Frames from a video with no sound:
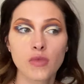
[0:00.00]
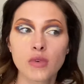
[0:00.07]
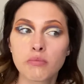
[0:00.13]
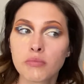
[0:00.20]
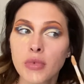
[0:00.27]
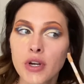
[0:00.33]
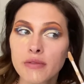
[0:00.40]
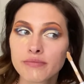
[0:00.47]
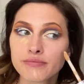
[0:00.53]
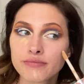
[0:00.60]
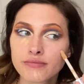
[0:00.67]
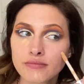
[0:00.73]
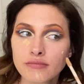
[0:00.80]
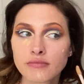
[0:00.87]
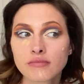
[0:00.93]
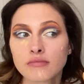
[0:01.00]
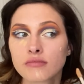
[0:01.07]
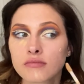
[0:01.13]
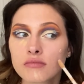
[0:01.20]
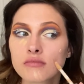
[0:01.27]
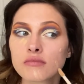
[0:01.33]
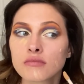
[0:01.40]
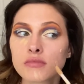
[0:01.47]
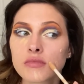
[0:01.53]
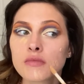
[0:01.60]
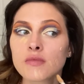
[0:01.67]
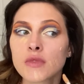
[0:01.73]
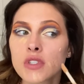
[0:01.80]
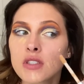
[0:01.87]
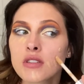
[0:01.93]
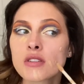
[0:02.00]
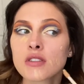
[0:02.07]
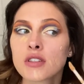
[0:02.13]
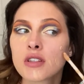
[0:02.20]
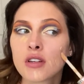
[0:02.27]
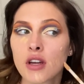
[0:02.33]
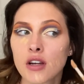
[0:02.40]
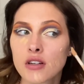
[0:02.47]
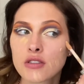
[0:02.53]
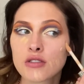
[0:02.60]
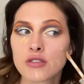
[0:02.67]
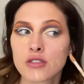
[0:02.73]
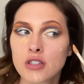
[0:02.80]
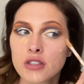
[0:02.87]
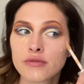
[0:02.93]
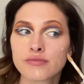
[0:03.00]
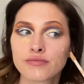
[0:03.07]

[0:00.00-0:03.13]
But because I need extra